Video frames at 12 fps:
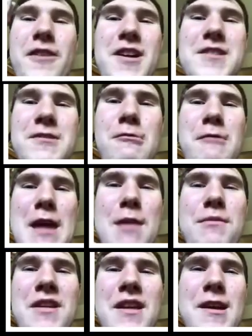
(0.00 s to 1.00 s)
fast food
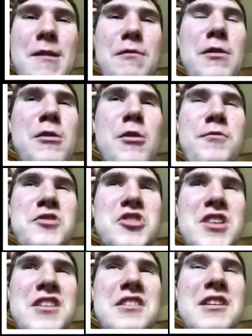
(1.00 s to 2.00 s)
Eminem, your
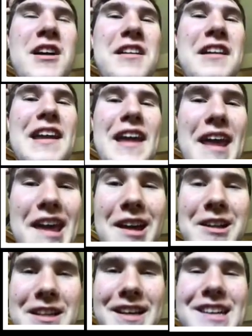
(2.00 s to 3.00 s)
machine gun
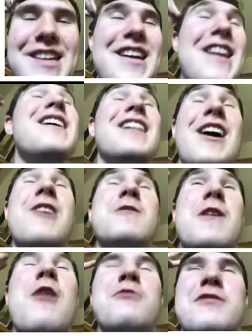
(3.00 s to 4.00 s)
Kelly. Oh,
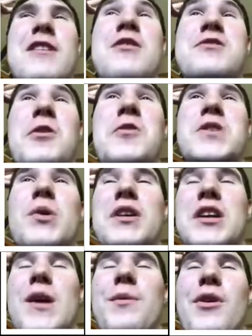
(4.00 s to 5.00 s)
that was also a
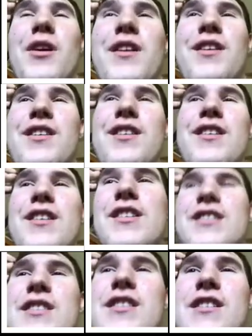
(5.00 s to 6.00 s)
good one.
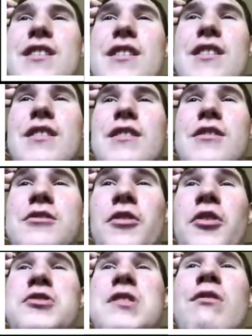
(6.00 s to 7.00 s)
So
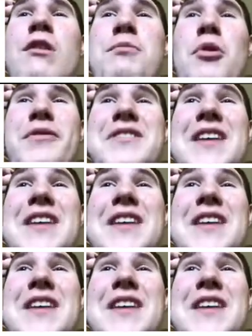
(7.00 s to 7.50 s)
those two are both